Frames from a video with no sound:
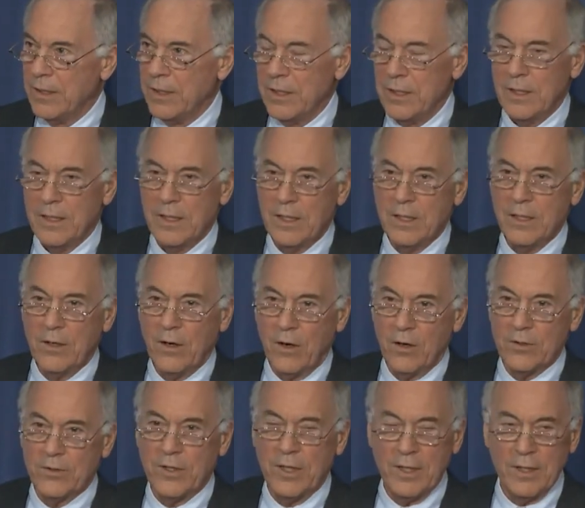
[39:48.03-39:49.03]
He he could
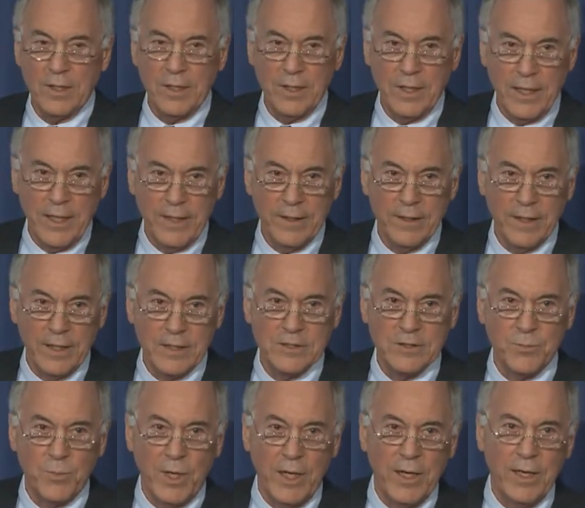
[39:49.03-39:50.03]
articulate and
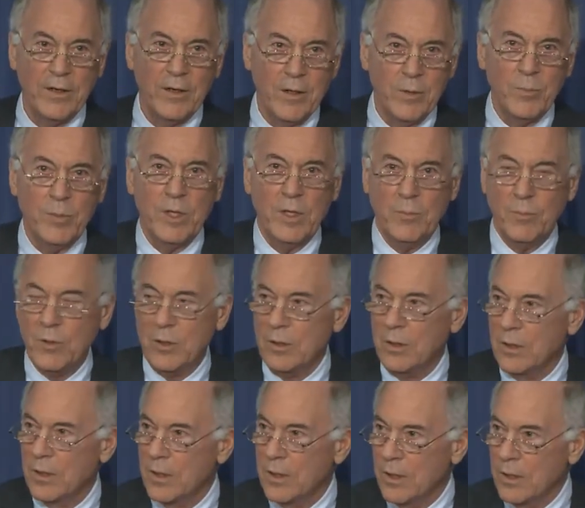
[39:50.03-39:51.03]
explain to
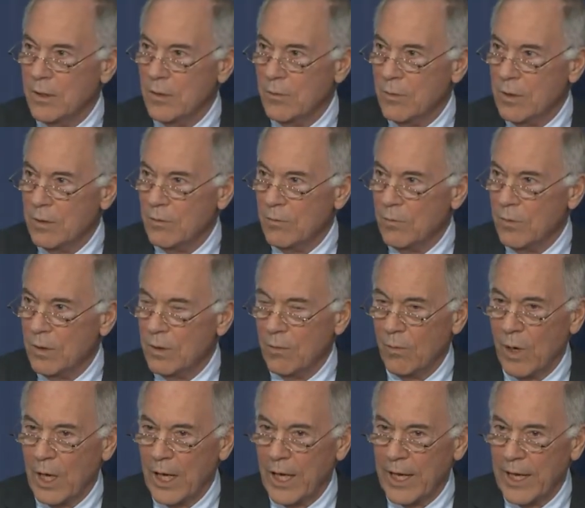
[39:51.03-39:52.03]
people wh
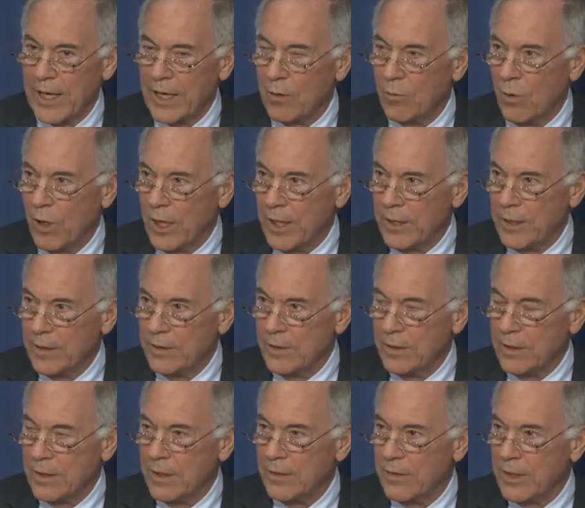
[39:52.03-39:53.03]
why he wanted
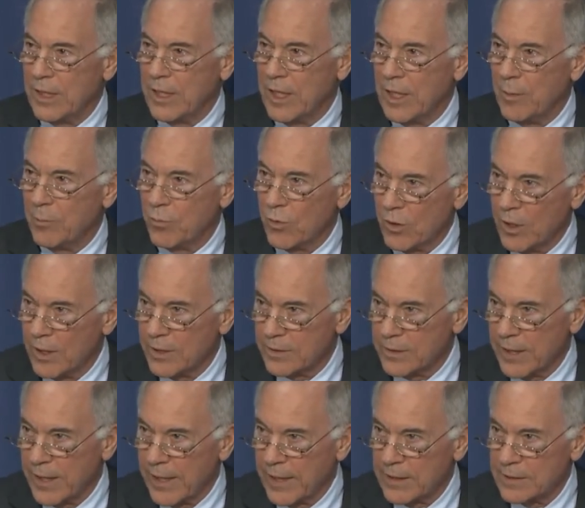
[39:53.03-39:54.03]
the the Kemp Roth
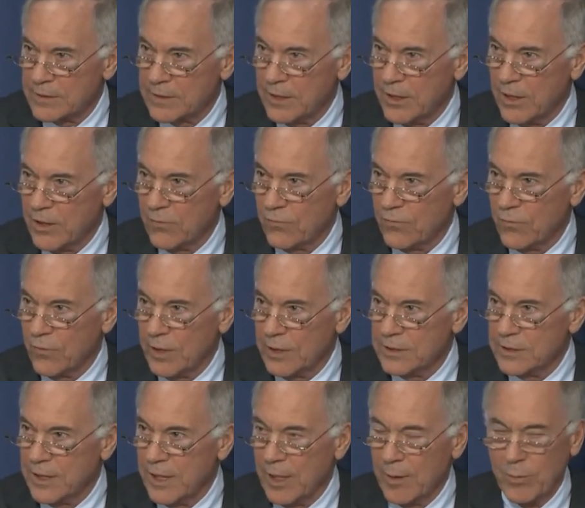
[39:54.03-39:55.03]
tax cut, for
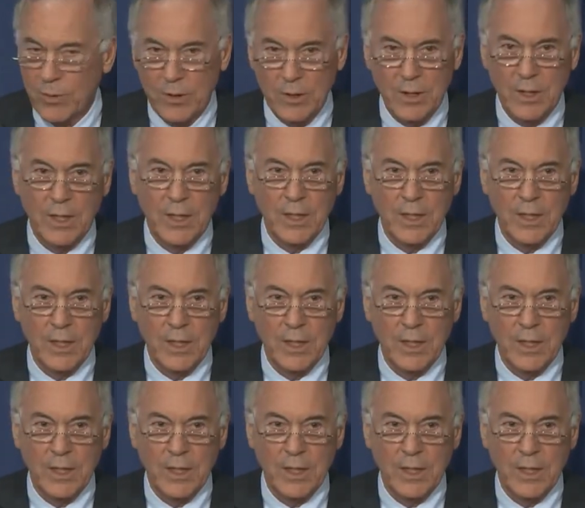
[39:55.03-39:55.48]
example,